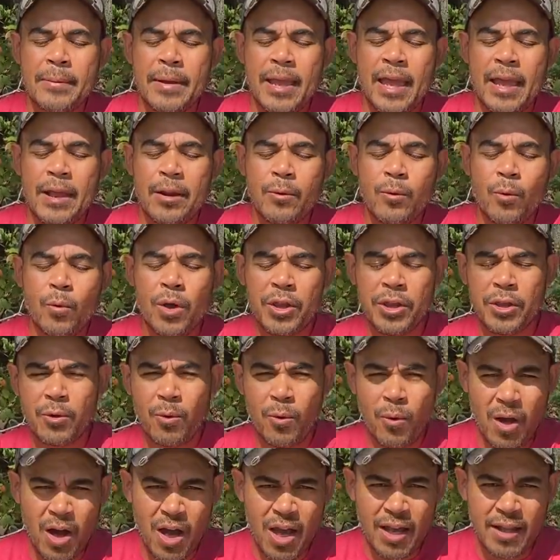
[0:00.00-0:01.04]
And what you
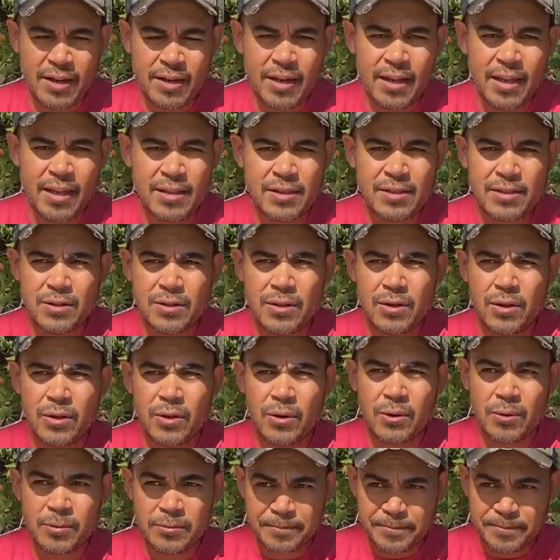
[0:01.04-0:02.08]
want is
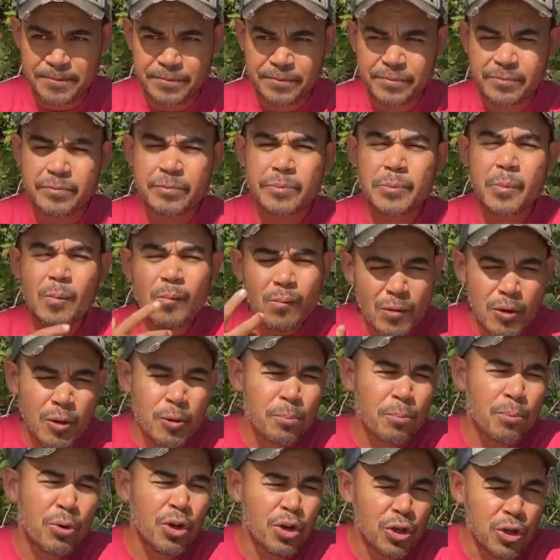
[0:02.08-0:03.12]
to
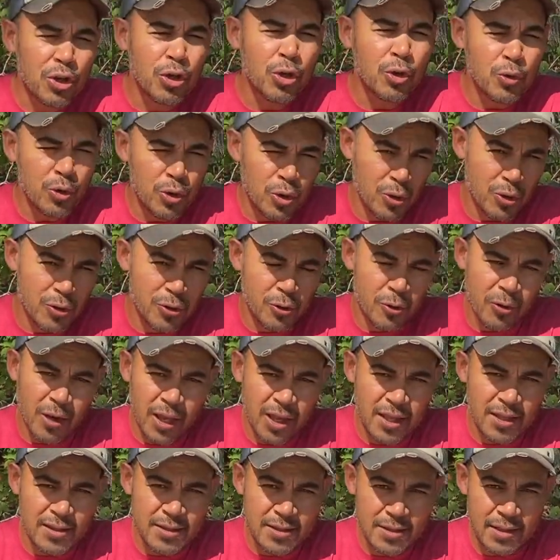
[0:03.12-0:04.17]
put new
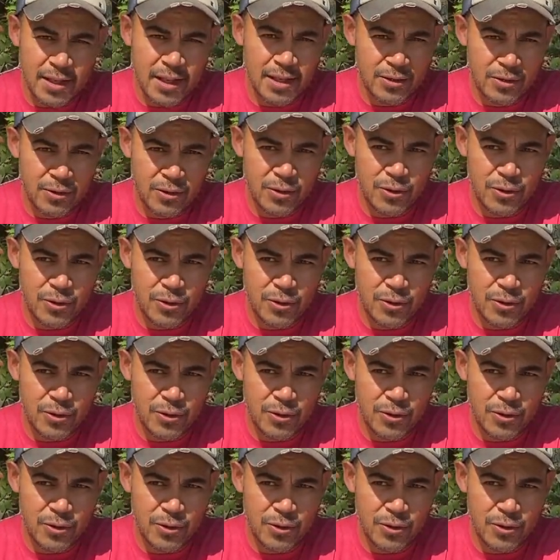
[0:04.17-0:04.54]
nutrients into